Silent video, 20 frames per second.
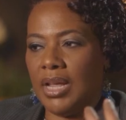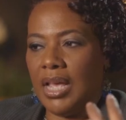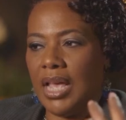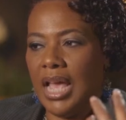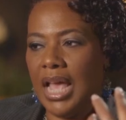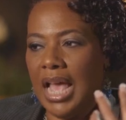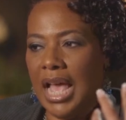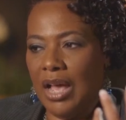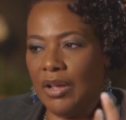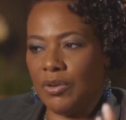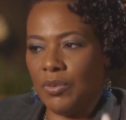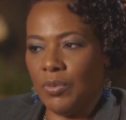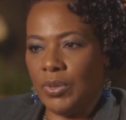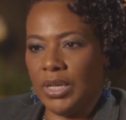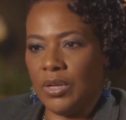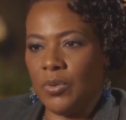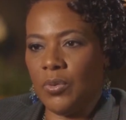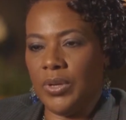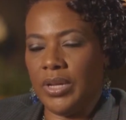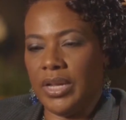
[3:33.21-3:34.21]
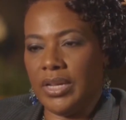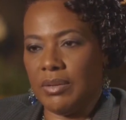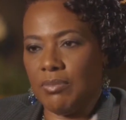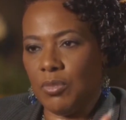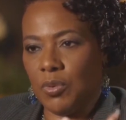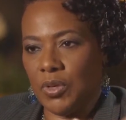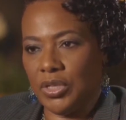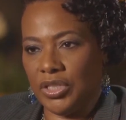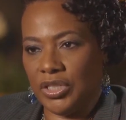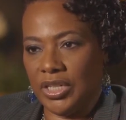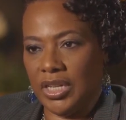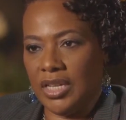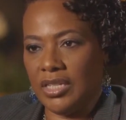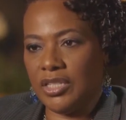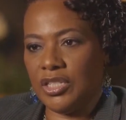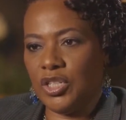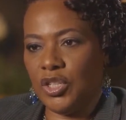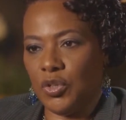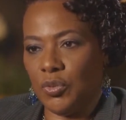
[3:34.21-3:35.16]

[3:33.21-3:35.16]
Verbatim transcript: how do we create a more just,